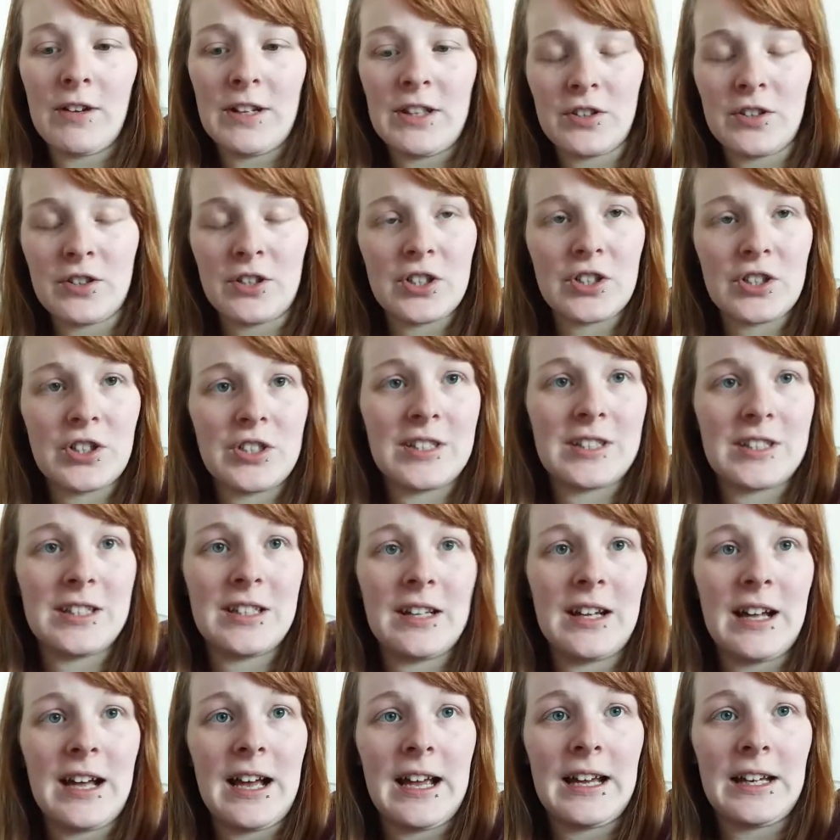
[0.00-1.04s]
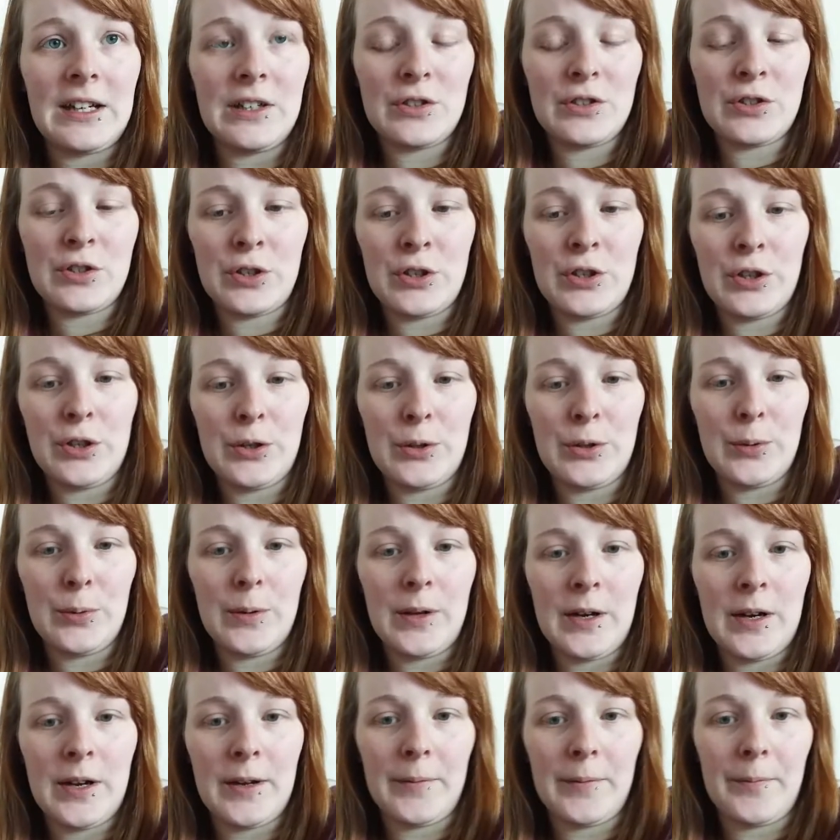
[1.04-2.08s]
to ring the doctors today to
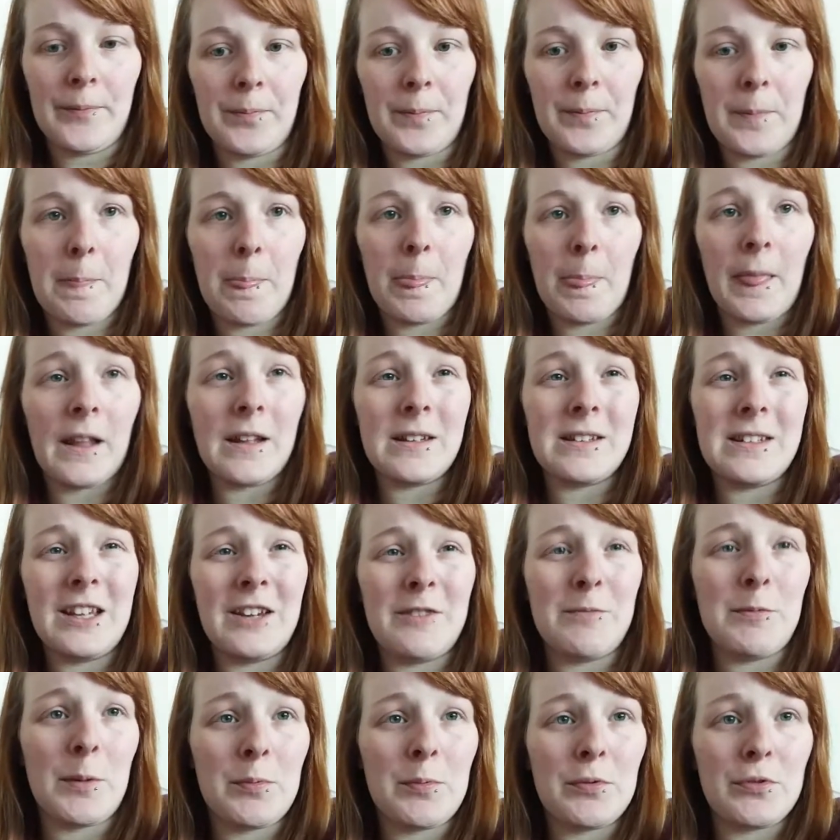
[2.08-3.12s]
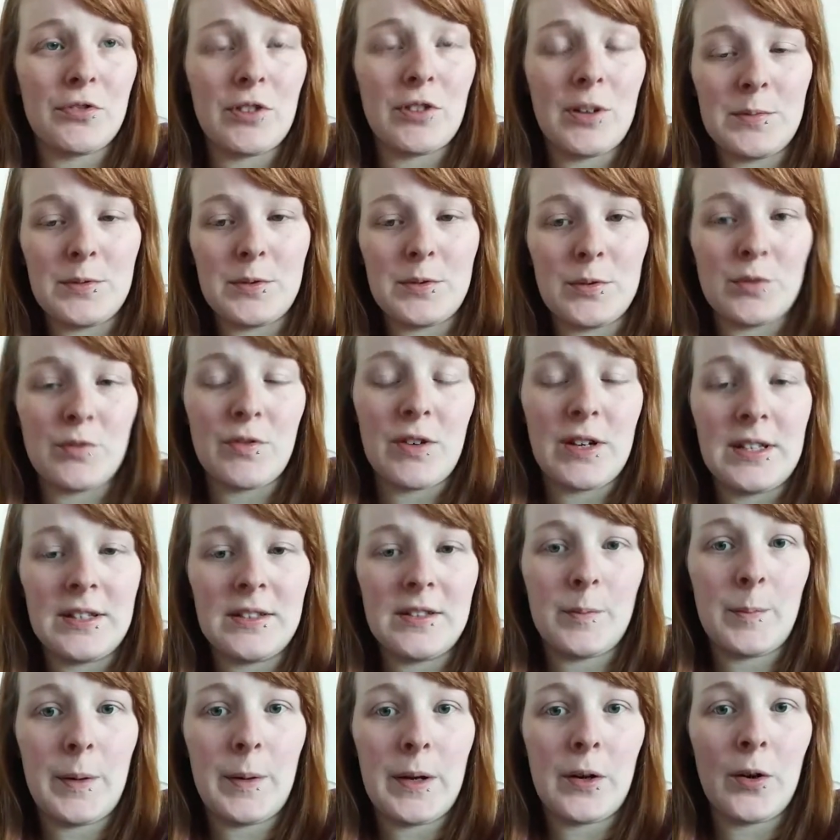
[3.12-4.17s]
see if my prescription's ready
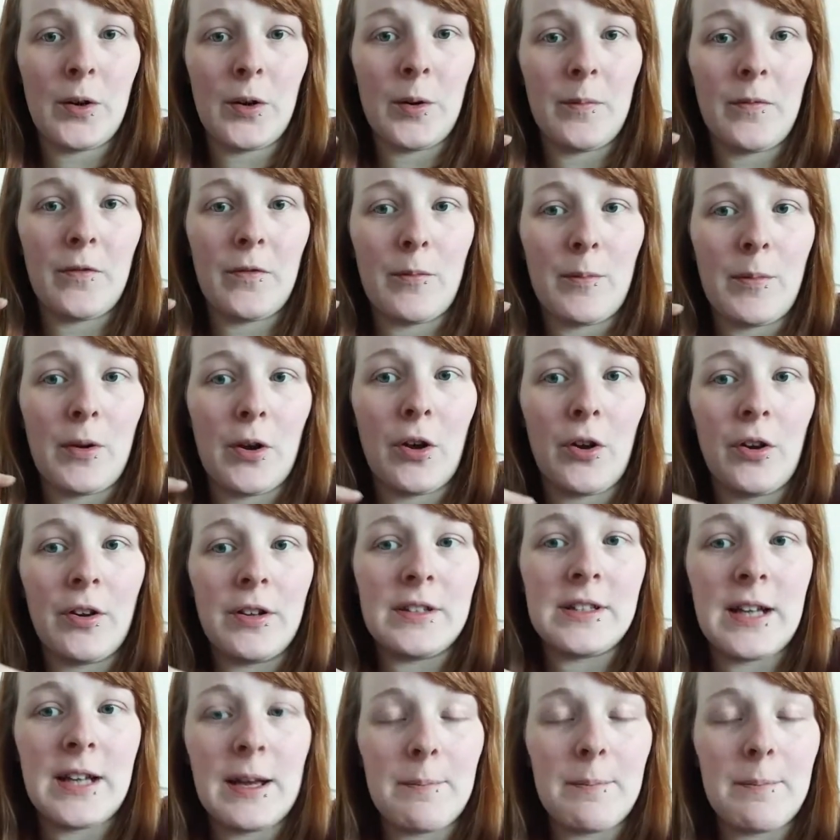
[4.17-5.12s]
to pick up for my iron